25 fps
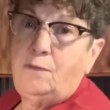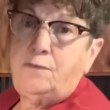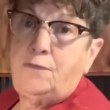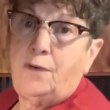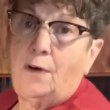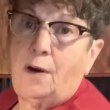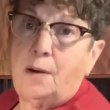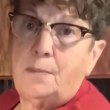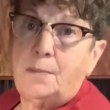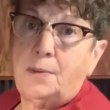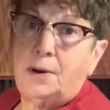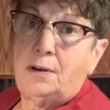
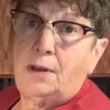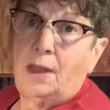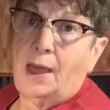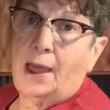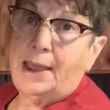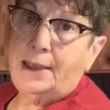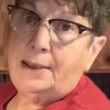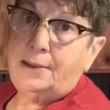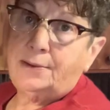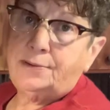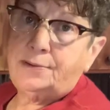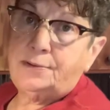farmer
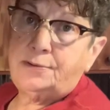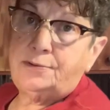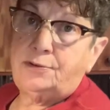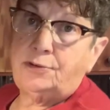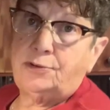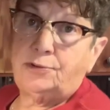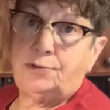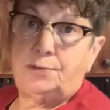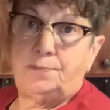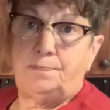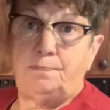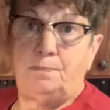likes
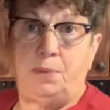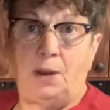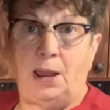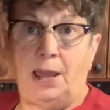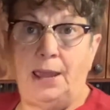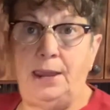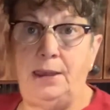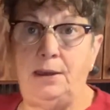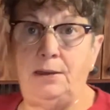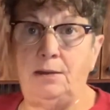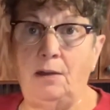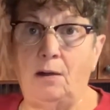just
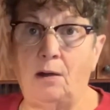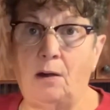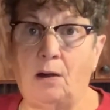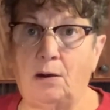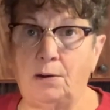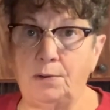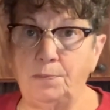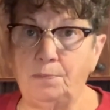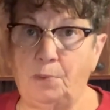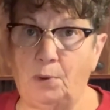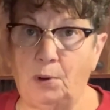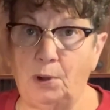plain
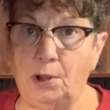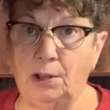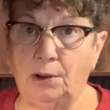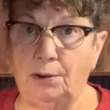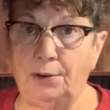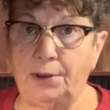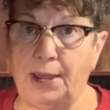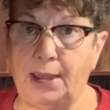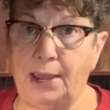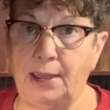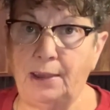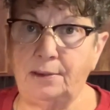
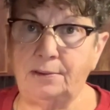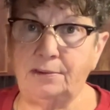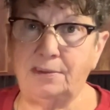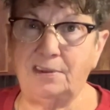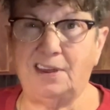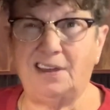hard-boiled eggs.